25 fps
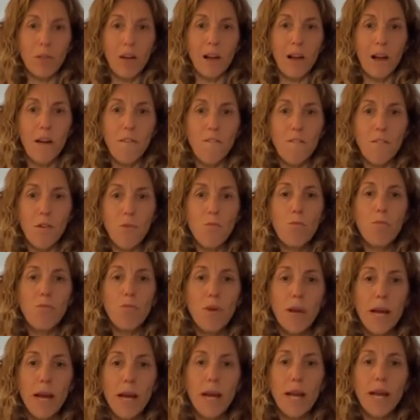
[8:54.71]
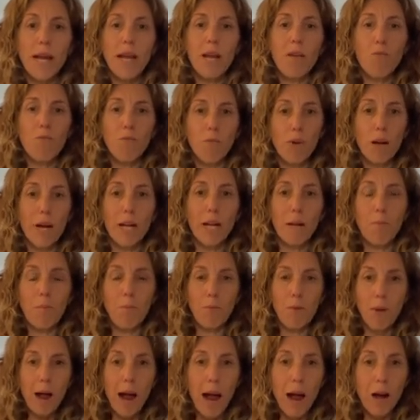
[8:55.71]
Like, I feel really, really
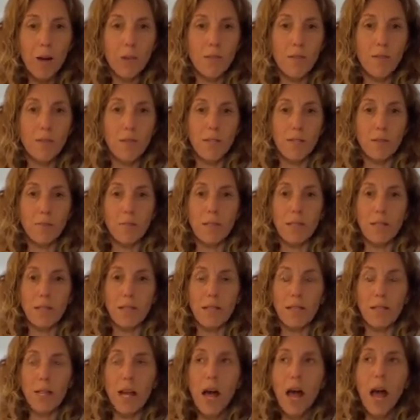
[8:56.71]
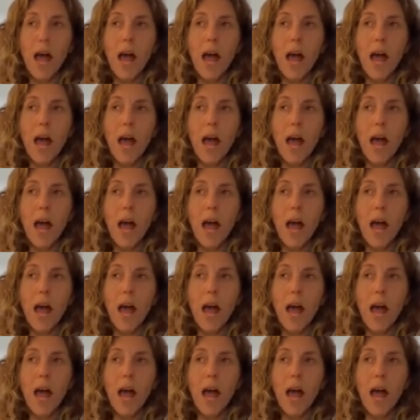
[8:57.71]
proud of this business.